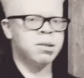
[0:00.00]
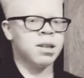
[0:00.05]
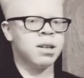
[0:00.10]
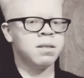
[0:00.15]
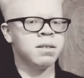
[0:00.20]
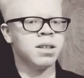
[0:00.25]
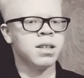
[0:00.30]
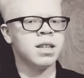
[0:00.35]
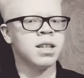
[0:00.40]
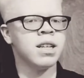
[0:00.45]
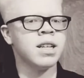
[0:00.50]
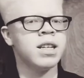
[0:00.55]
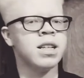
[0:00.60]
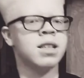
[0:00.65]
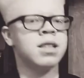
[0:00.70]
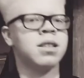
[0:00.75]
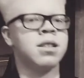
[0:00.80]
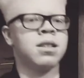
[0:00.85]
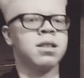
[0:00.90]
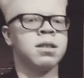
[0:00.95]
but I'm gonna
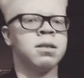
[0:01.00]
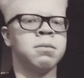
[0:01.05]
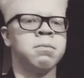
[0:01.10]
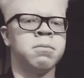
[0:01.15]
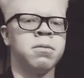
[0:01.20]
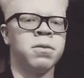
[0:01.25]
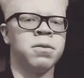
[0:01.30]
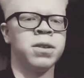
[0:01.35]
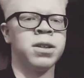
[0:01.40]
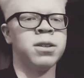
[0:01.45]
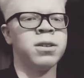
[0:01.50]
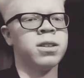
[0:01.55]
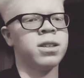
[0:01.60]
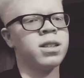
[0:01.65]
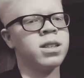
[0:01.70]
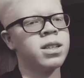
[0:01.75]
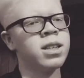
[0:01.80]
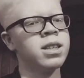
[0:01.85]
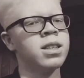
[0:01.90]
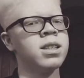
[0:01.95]
need some of your
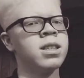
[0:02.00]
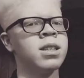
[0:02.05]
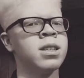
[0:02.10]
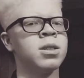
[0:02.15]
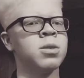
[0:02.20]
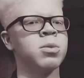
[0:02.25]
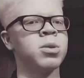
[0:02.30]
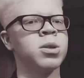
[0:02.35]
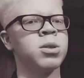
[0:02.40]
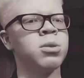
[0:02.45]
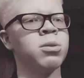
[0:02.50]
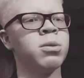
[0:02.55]
assistance real